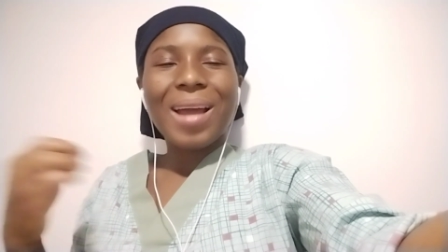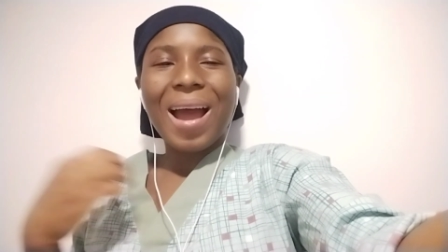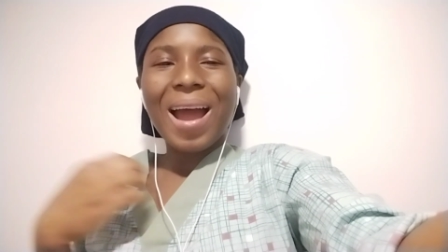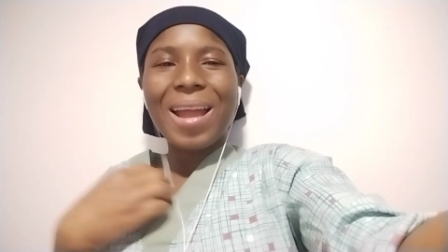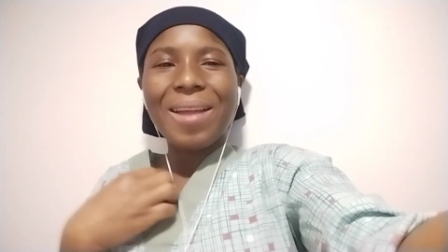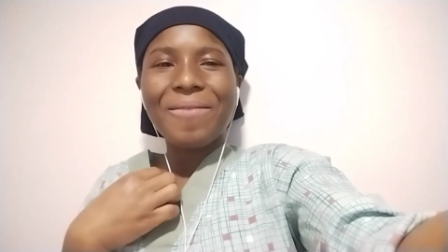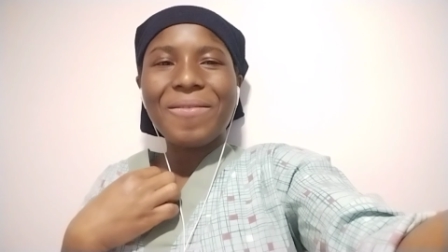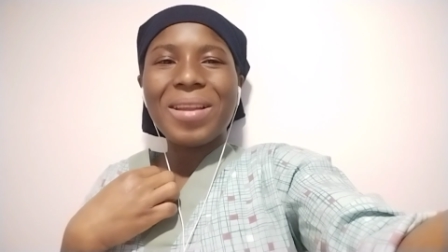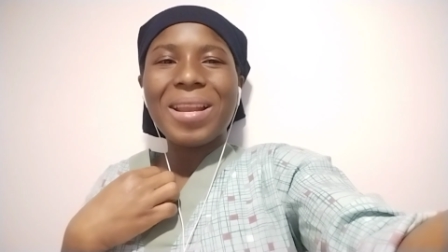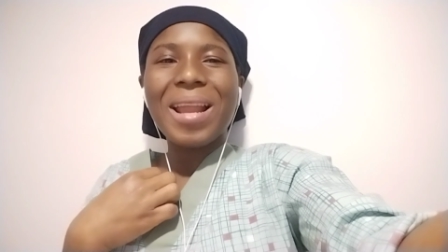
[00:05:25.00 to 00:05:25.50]

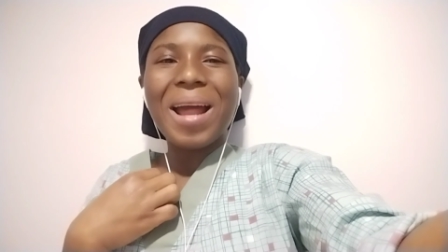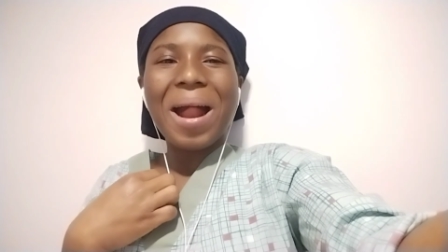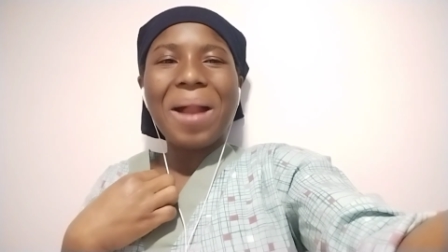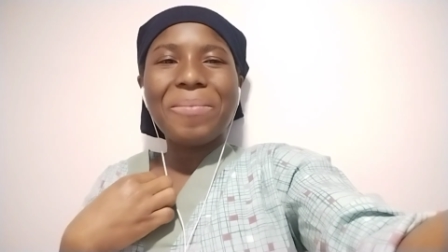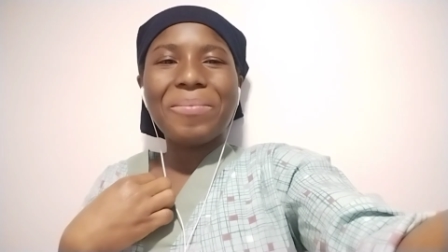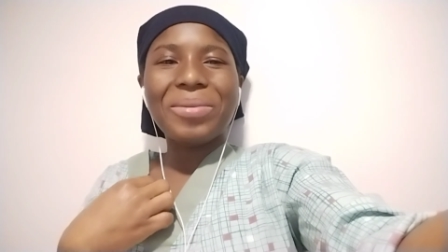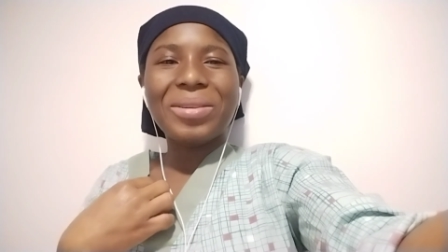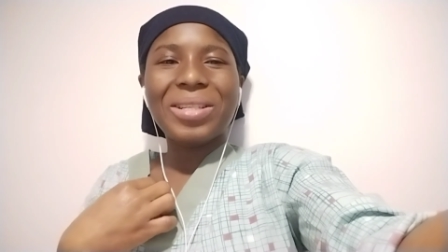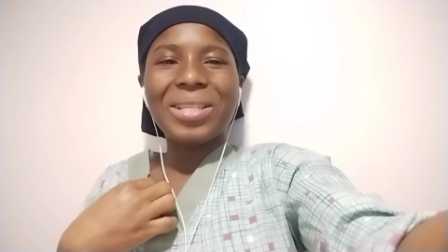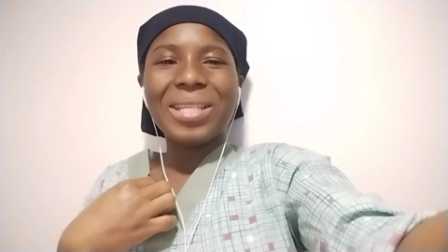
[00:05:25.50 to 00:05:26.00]
I really
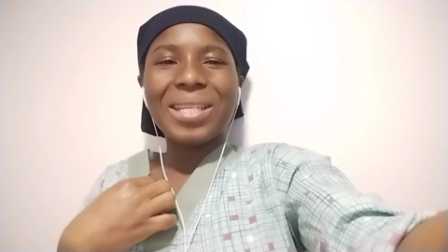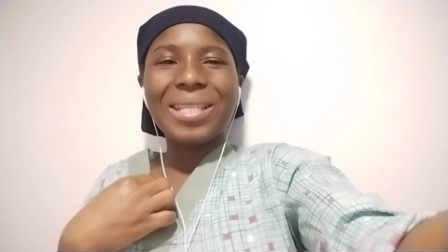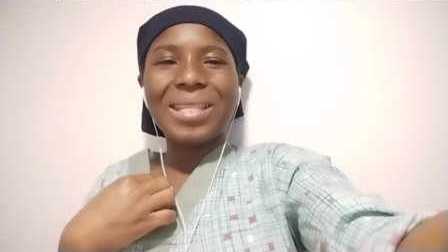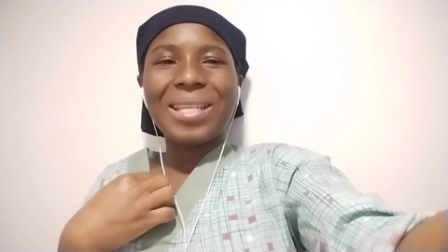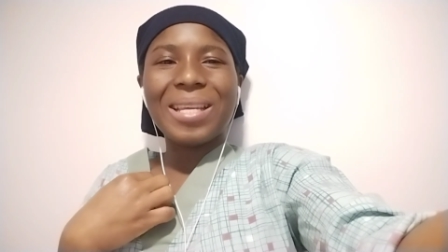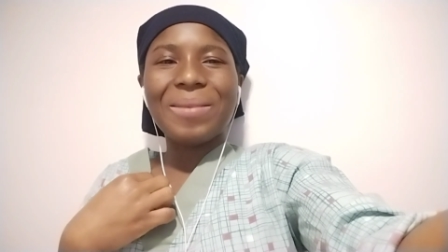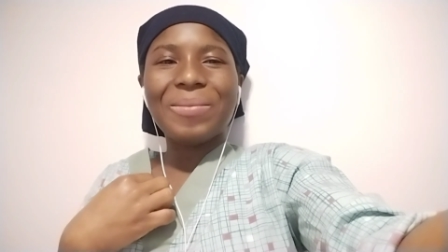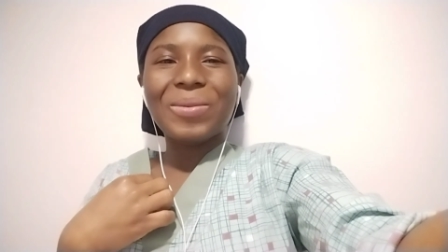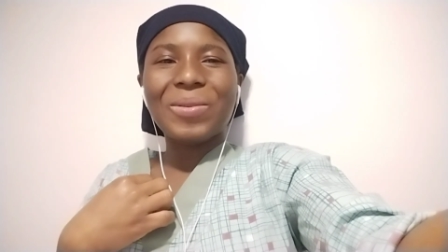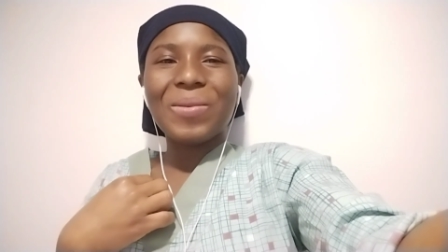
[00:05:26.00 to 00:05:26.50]

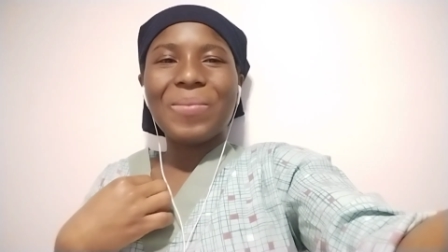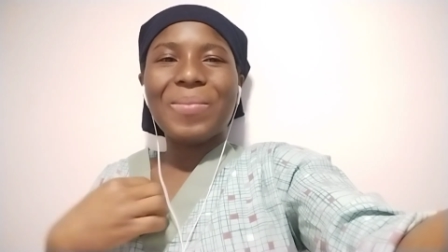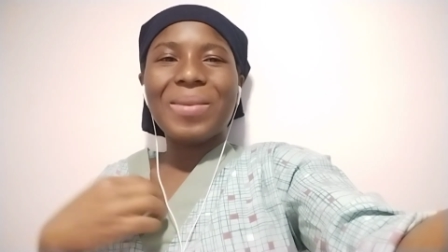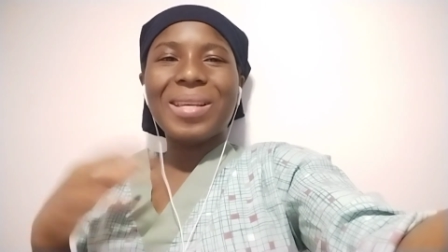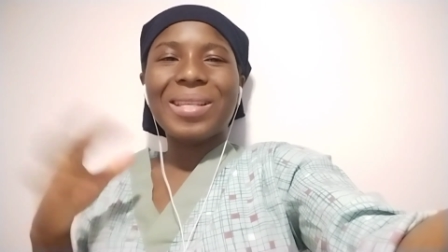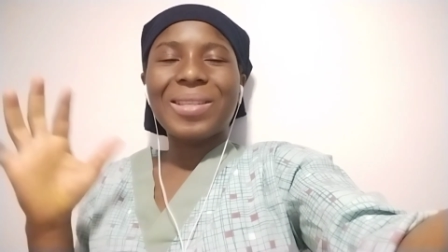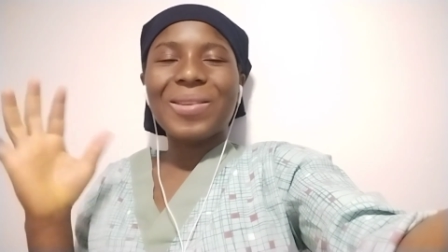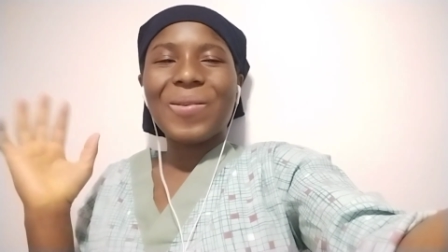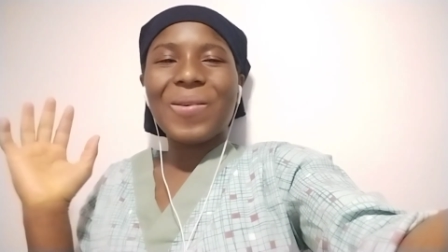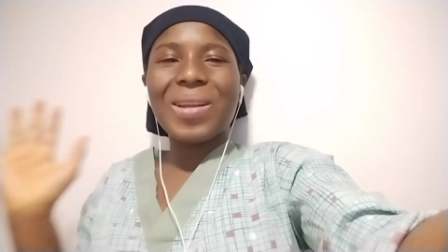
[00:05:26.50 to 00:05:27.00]
appreciate them. So
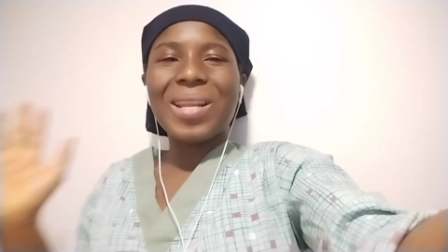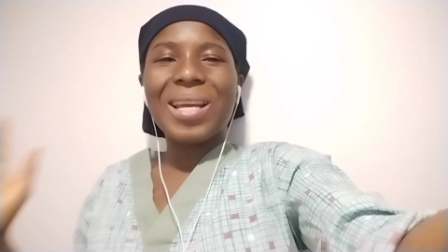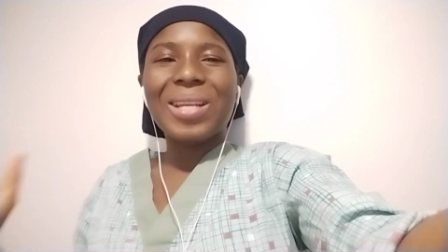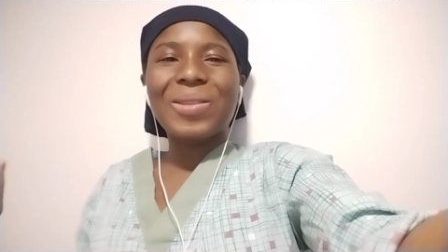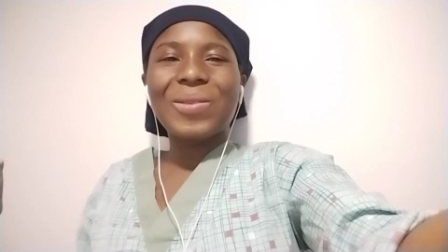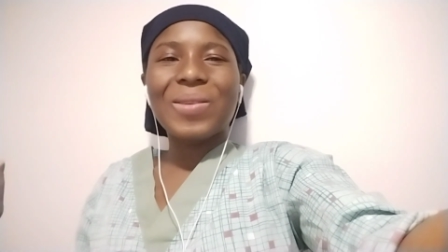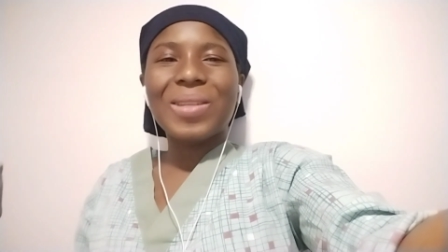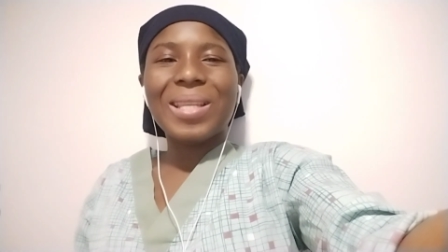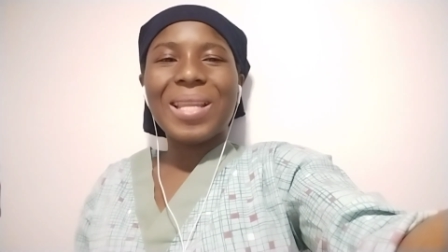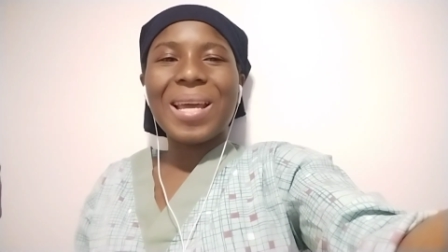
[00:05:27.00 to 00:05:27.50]
please
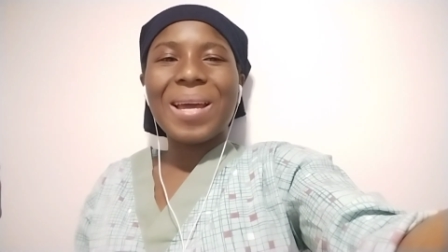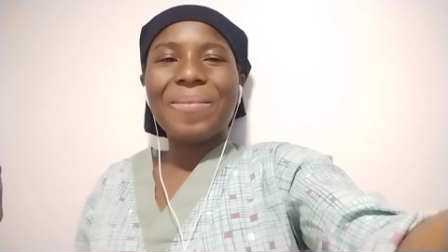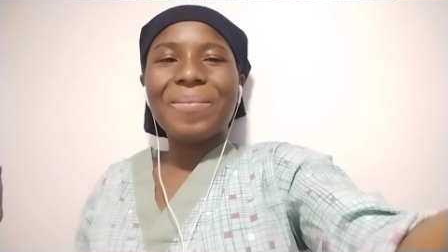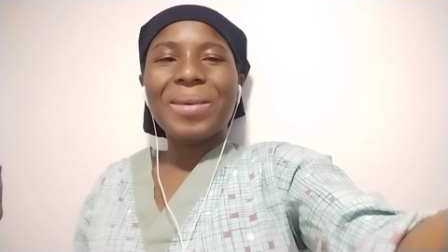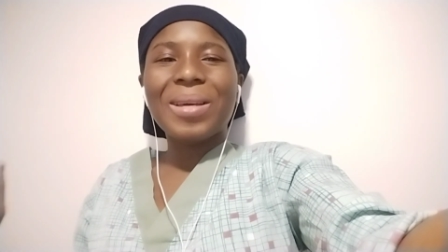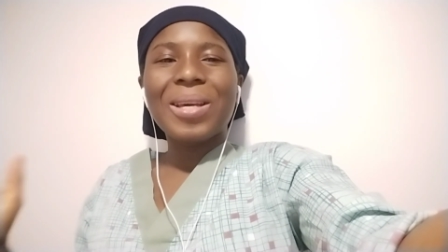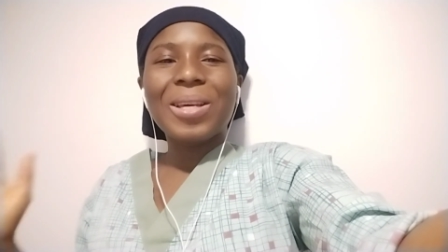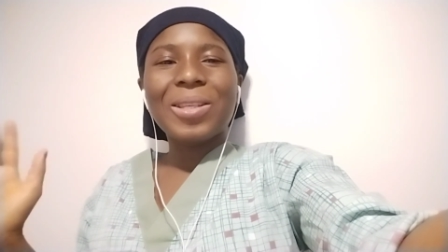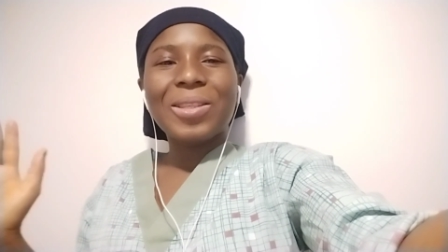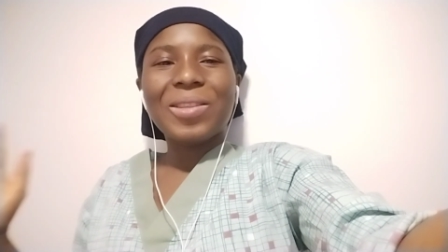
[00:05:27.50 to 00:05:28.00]
connect with them,
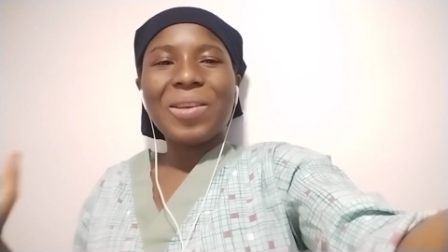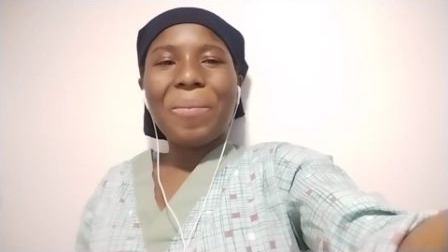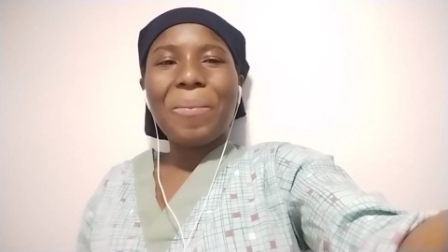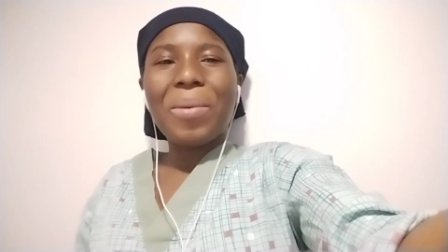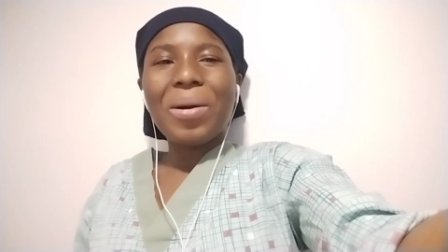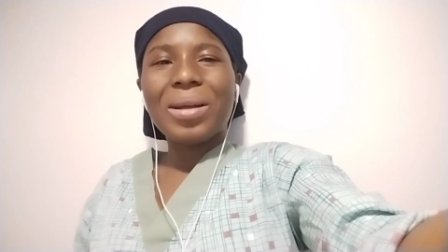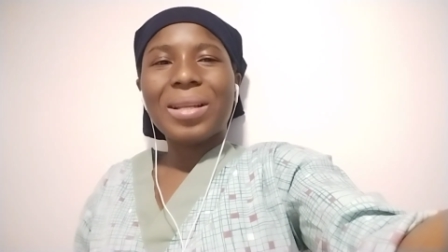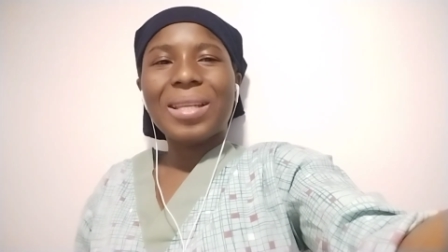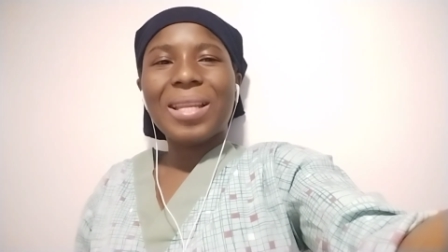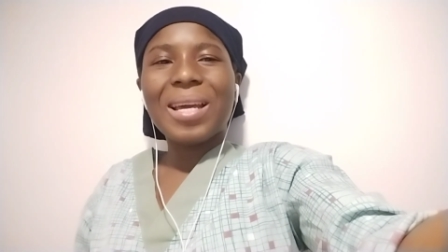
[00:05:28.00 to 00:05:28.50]

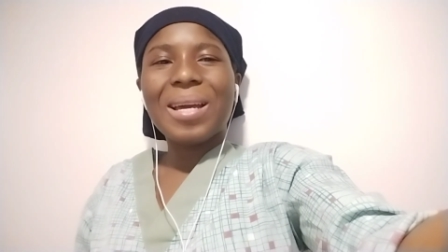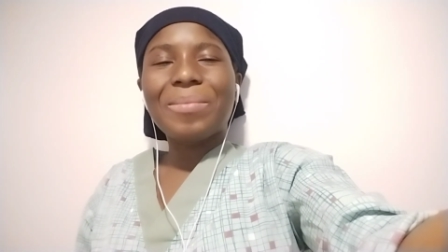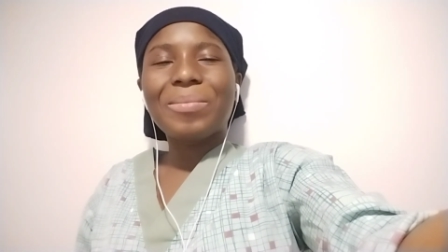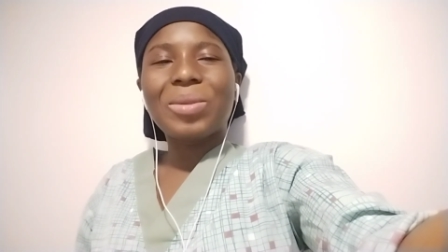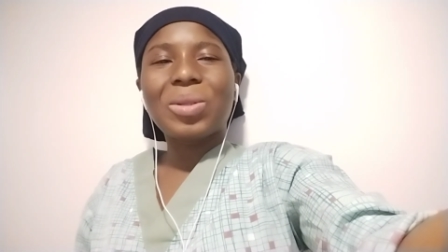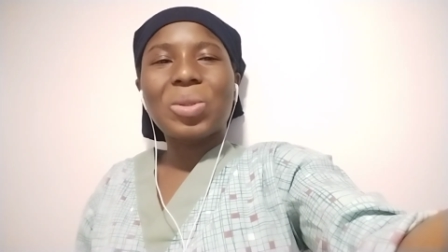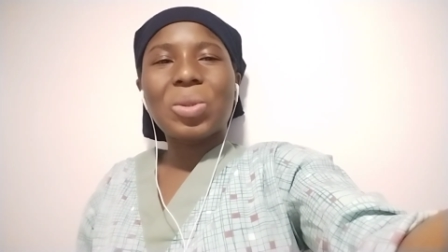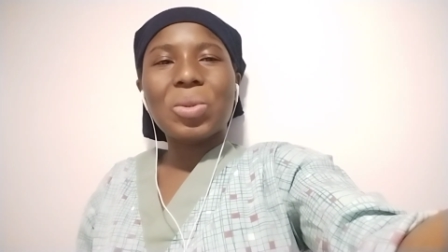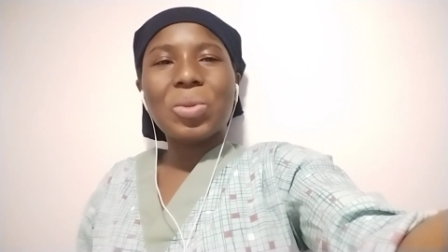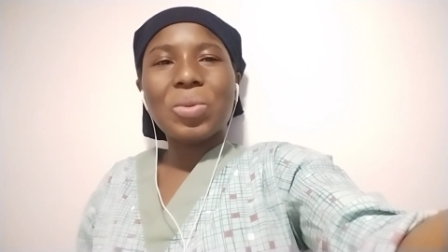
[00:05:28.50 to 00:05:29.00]
support them
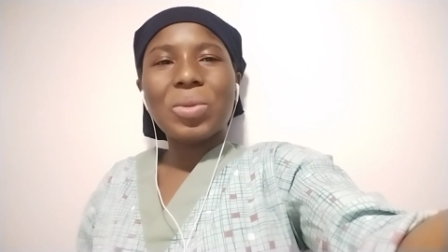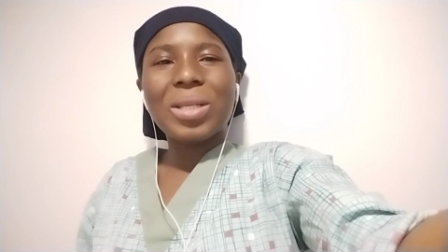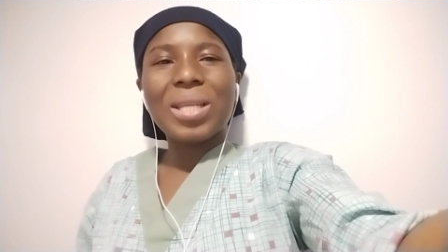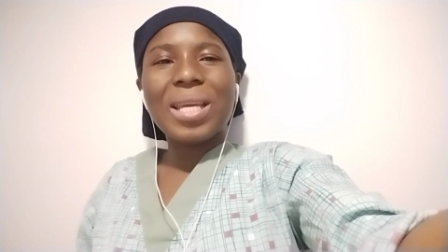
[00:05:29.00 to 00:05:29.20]
too.